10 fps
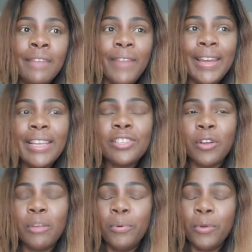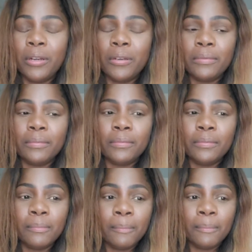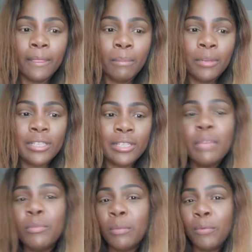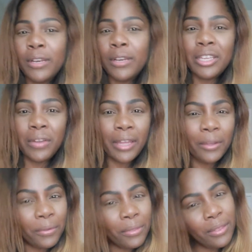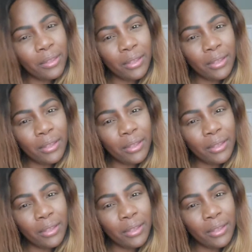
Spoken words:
Finances are important, but there's something more important than your health,